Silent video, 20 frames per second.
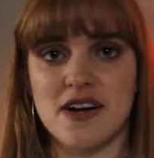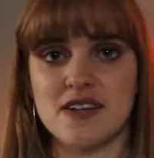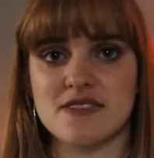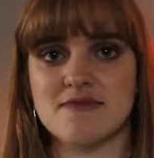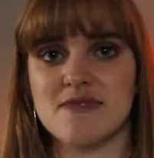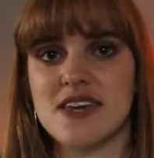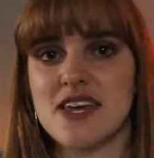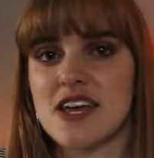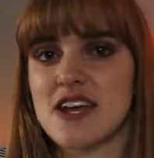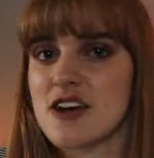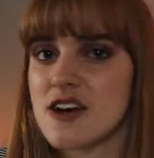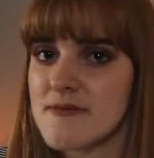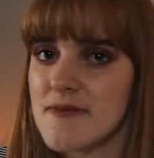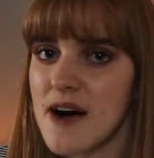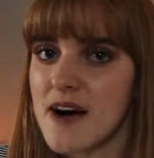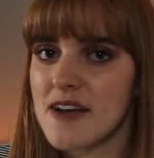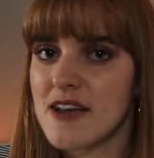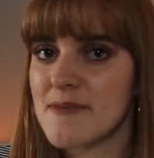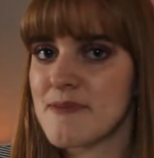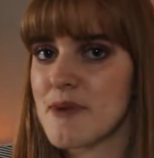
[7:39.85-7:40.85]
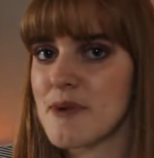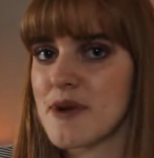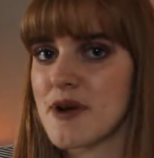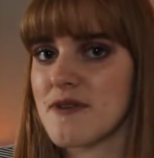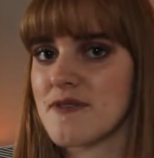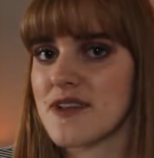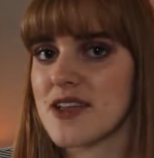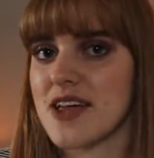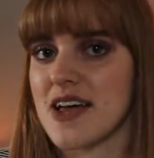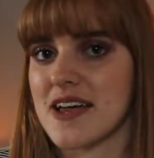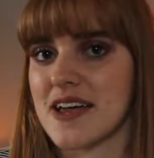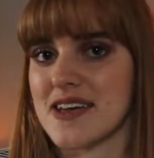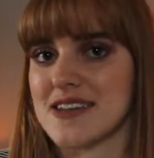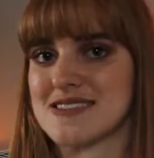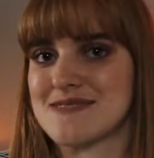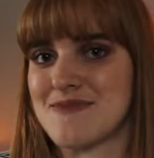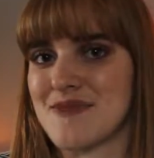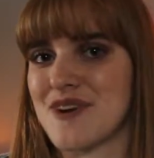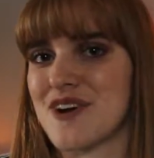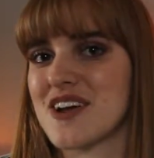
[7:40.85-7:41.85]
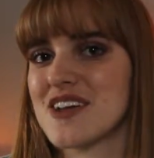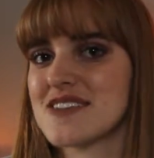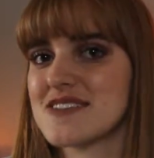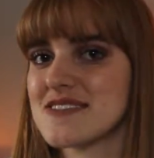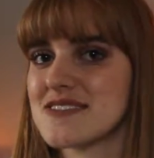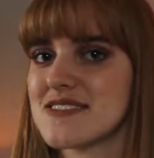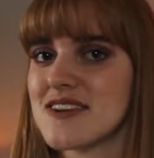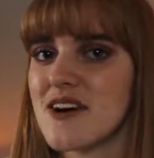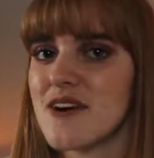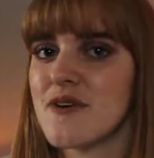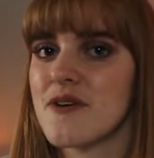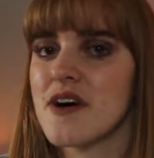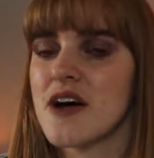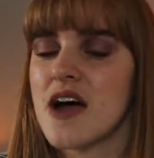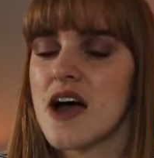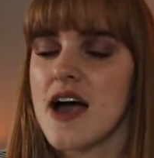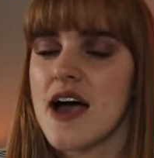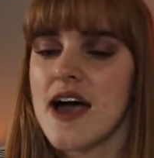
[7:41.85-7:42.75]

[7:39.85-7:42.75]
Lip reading: because we hear about it but we don't really like experience, you know.